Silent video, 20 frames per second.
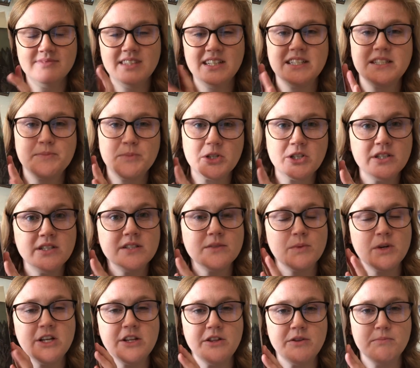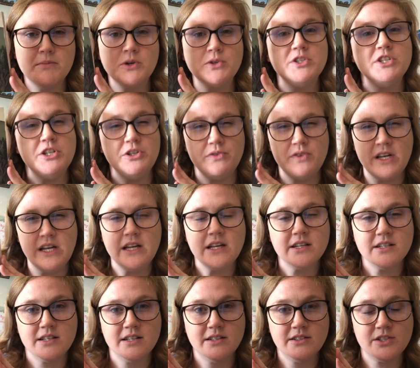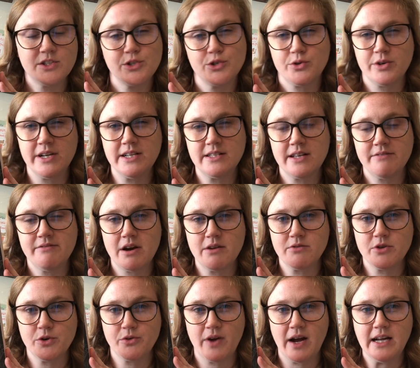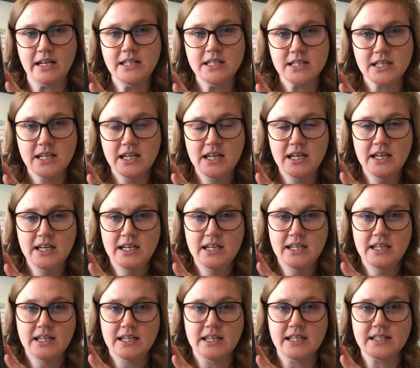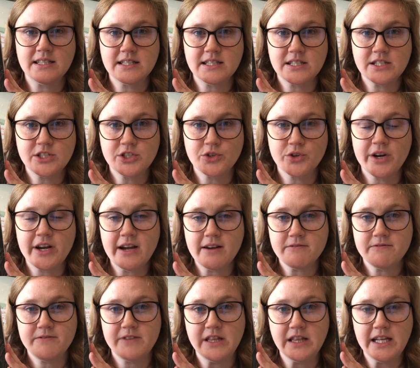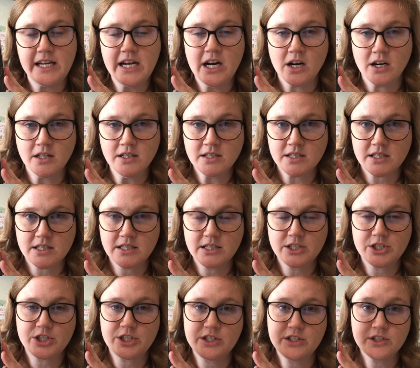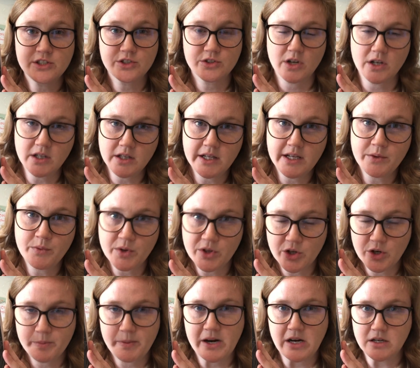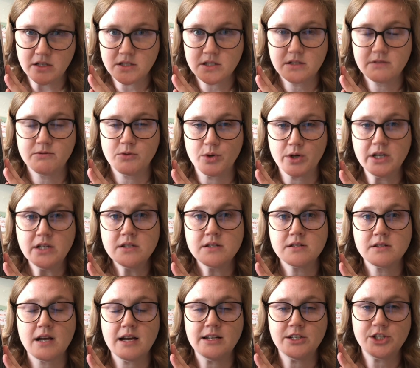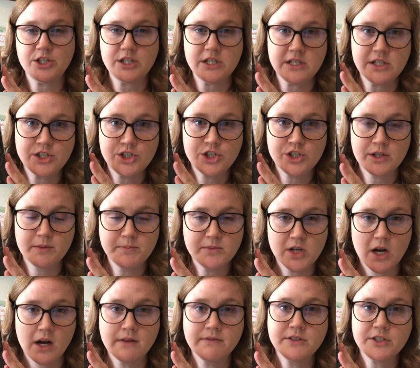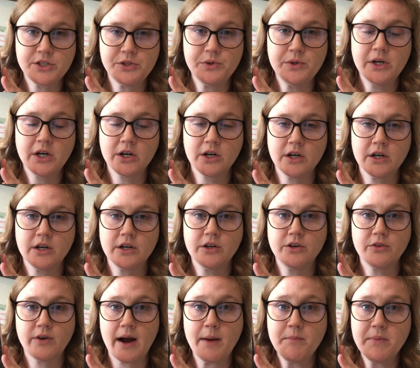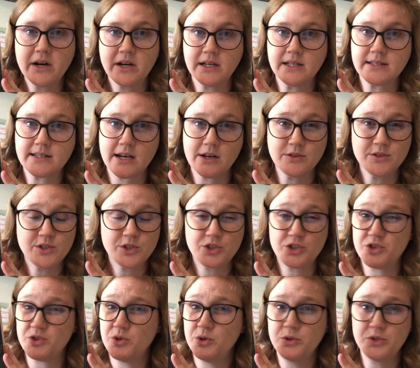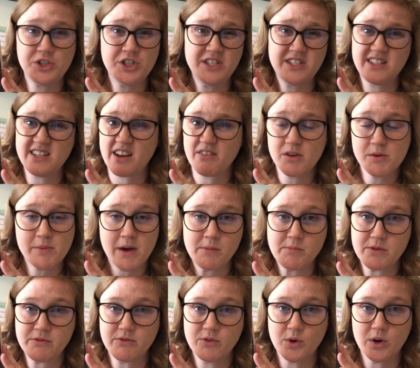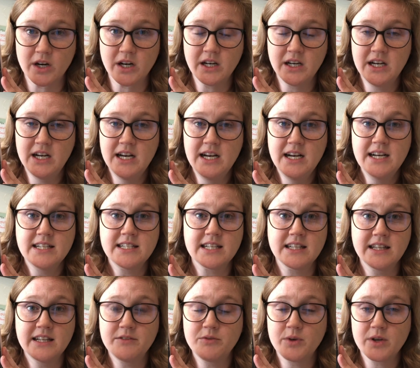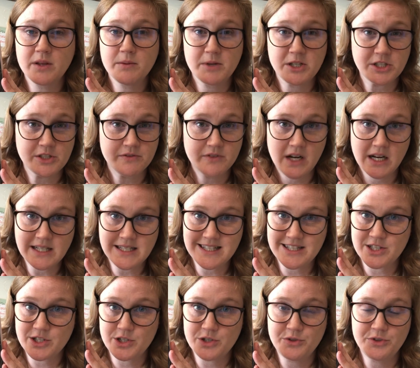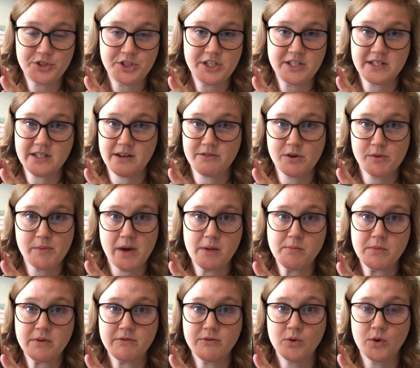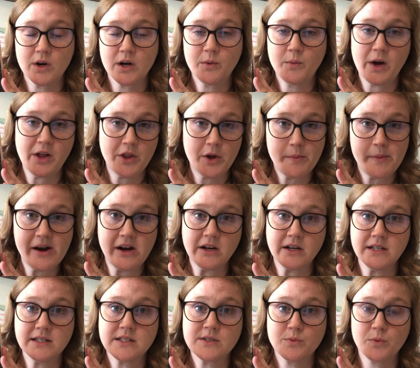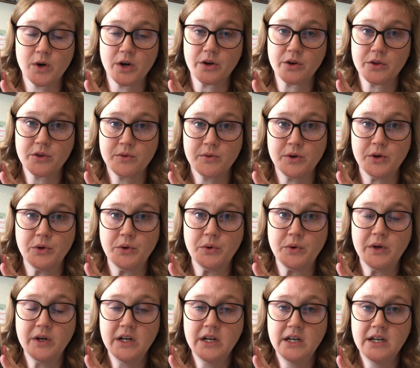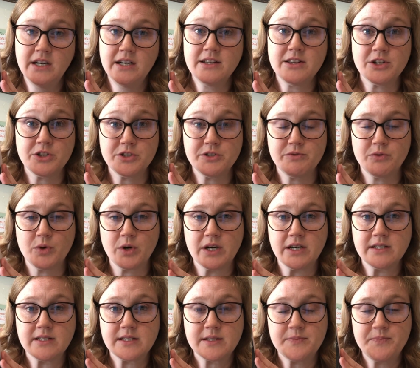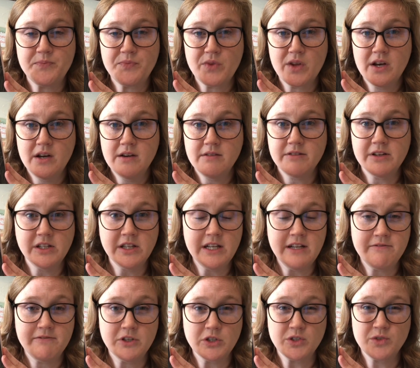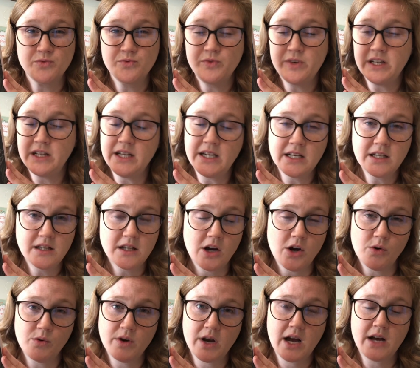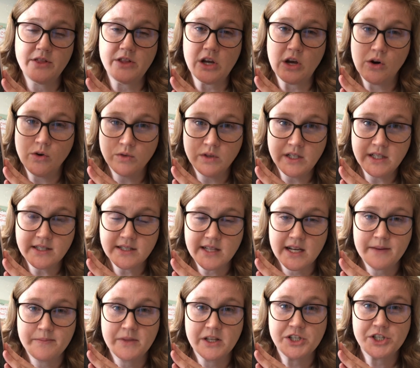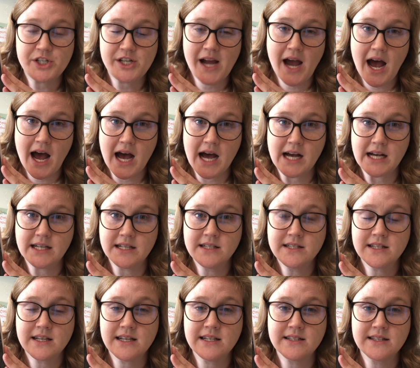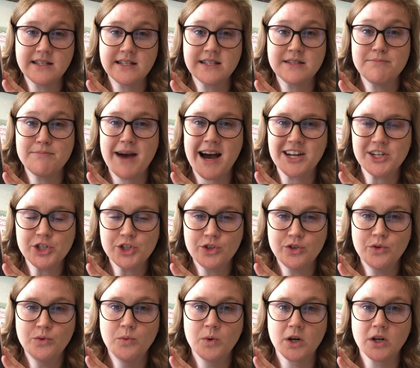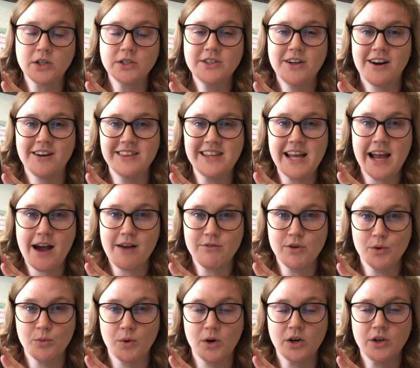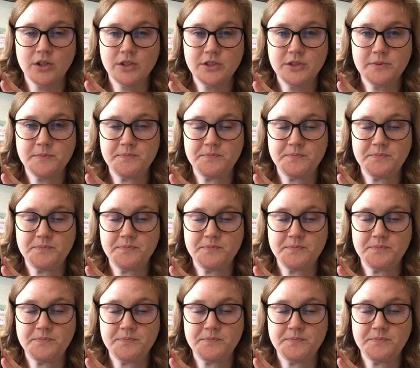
This book is one of the most unique stories I've ever read. It's the story of Finley Hart. She's struggling with her parents' divorce and she's shipped off to her grandparents' house, who she's never met before, to live with a bunch of cousins who she's never met before while their parents work through their divorce. Finley feels really alone and the only escape that she has is this magical world called the Everwood,